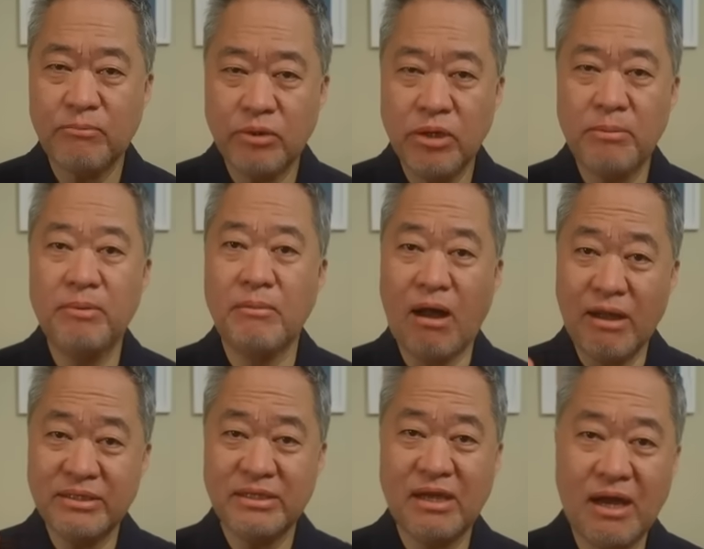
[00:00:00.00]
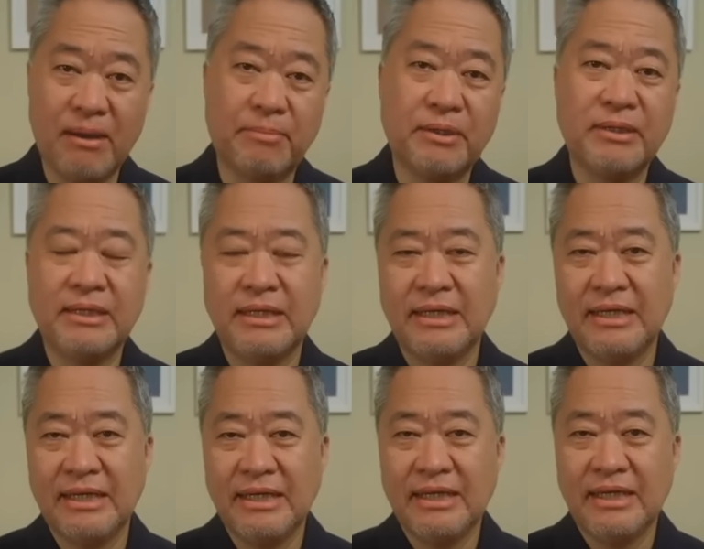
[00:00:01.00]
premium on top.
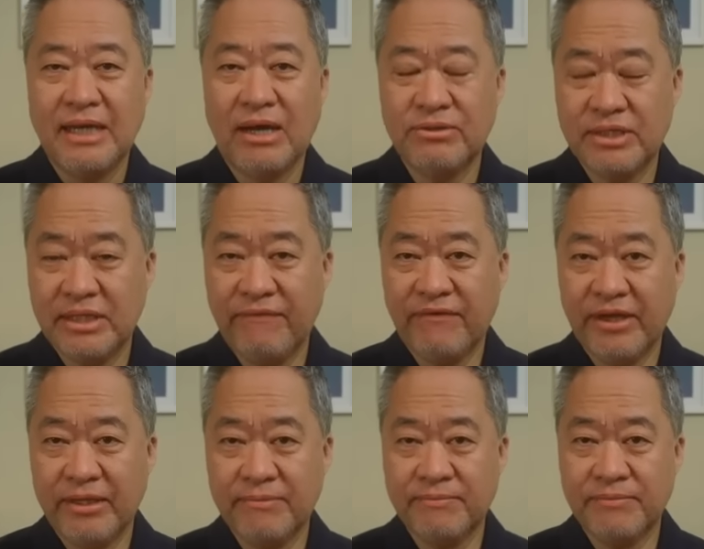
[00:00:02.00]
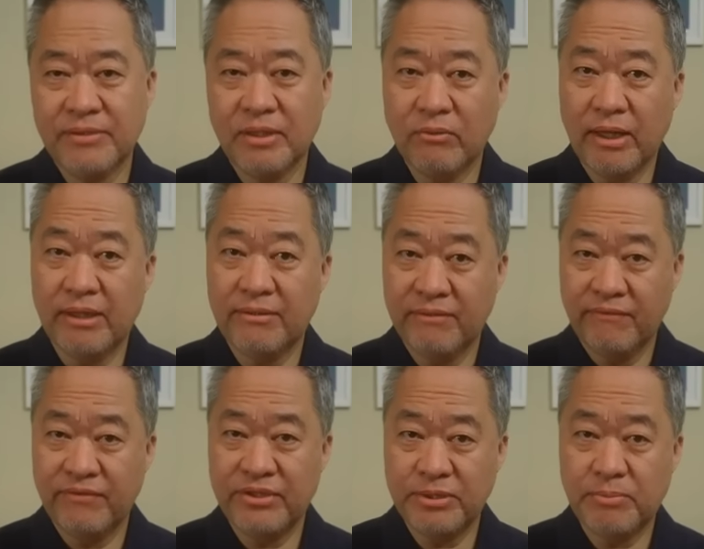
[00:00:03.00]
How significant? Well,
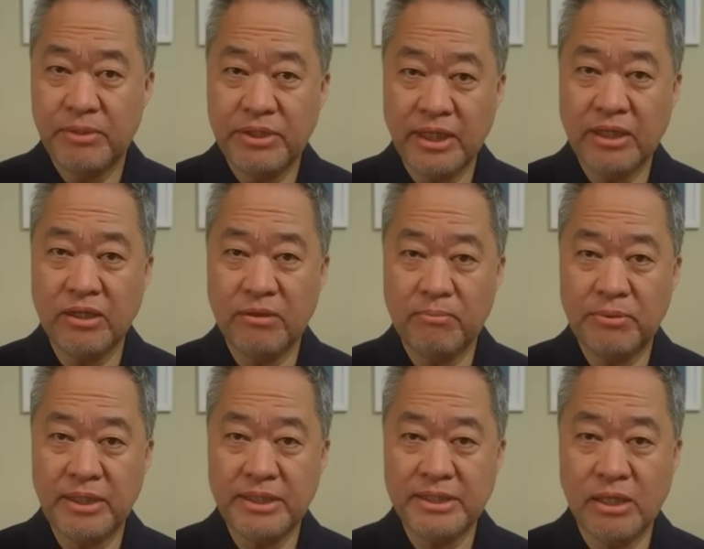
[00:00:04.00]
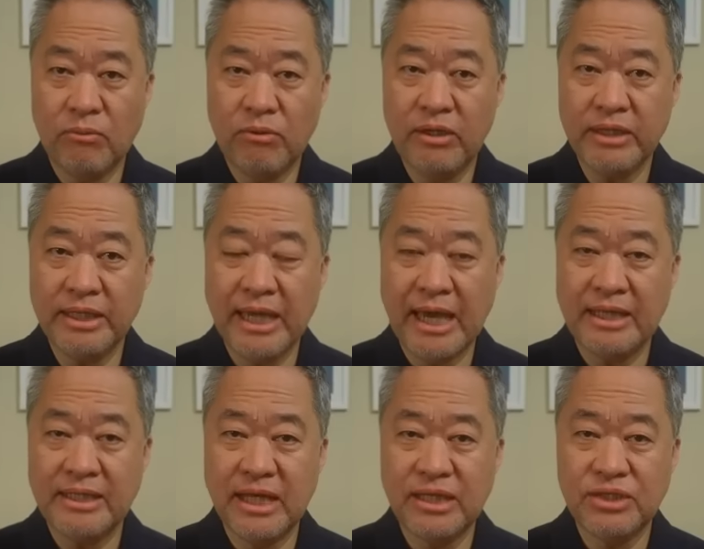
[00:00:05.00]
for this particular piece, we're looking at
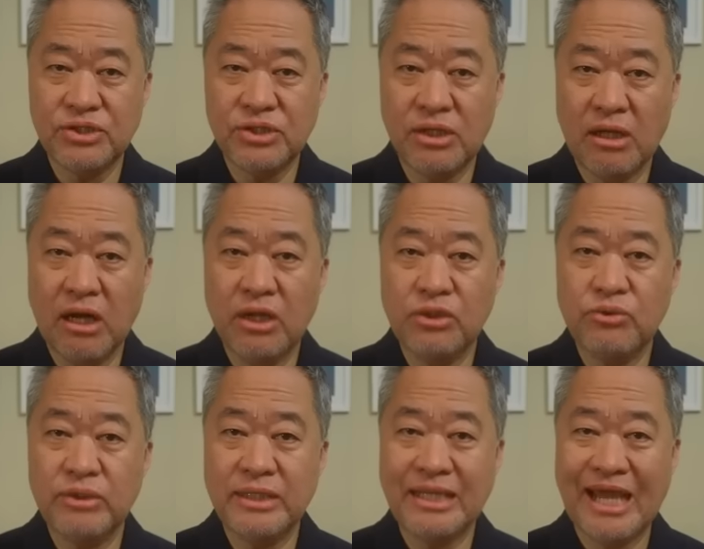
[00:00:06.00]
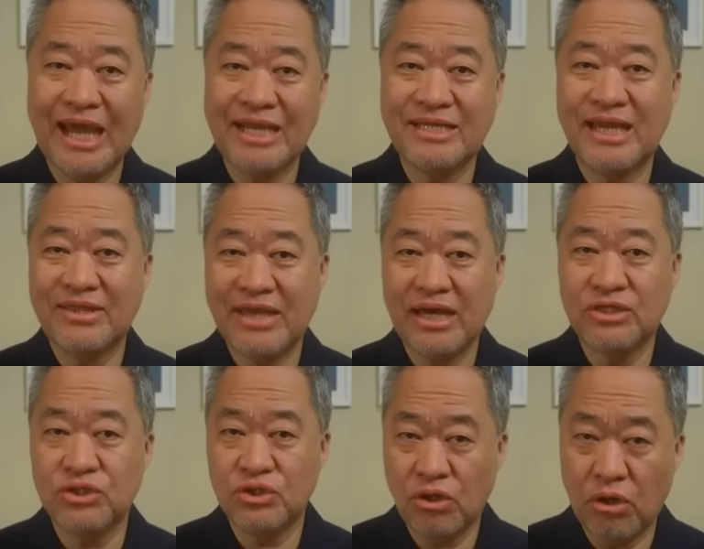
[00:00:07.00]
an additional
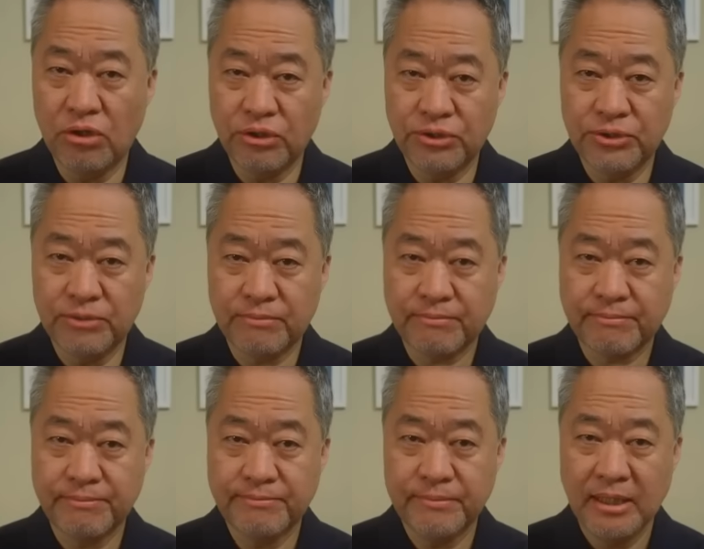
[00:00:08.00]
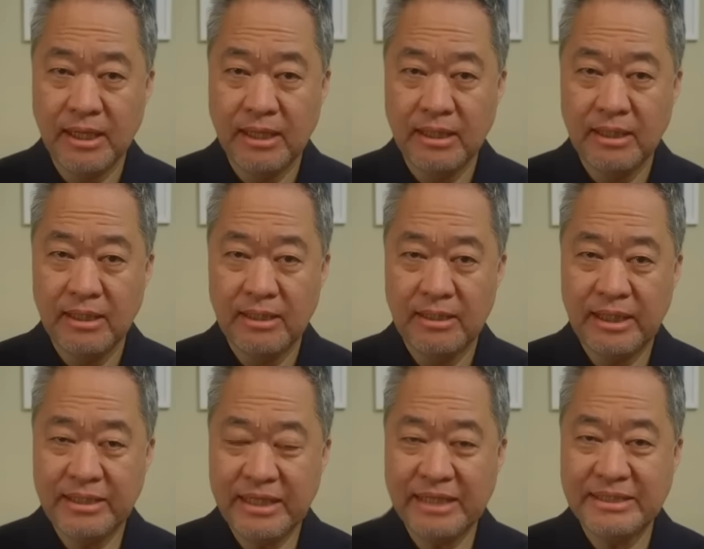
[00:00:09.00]
$108,000.
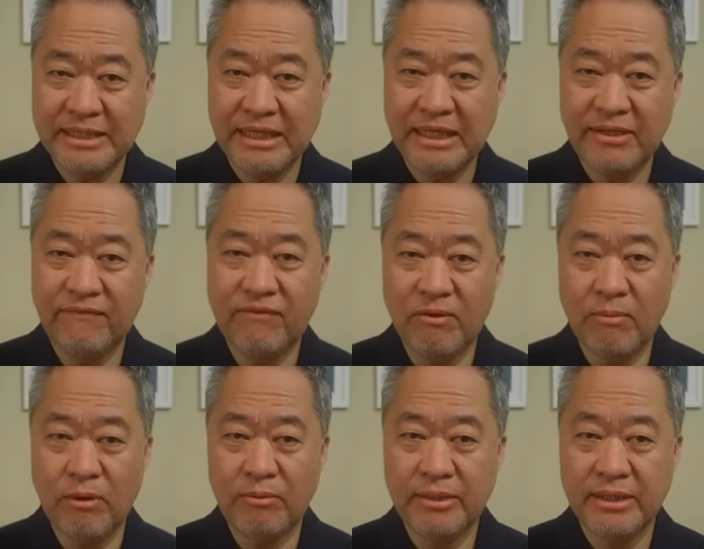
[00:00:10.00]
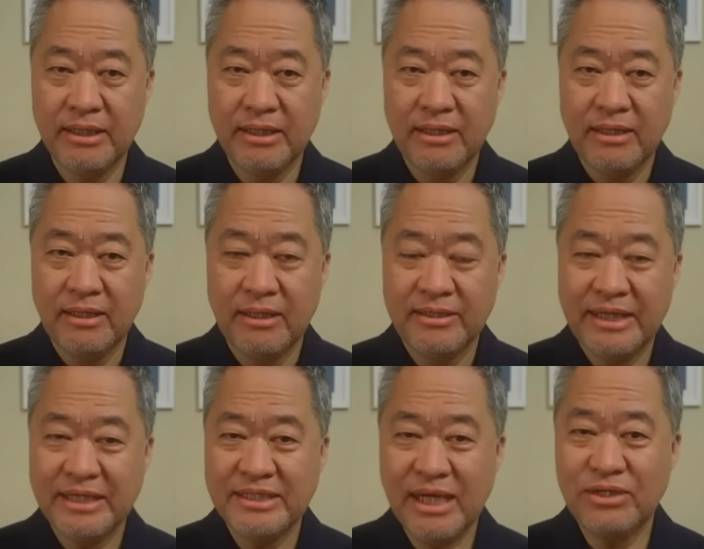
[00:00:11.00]
Let that sink in for a moment.
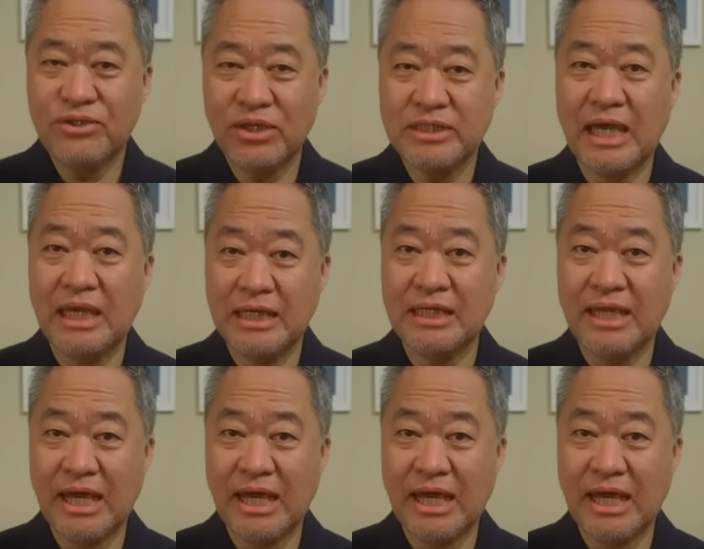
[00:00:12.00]
That's not just a little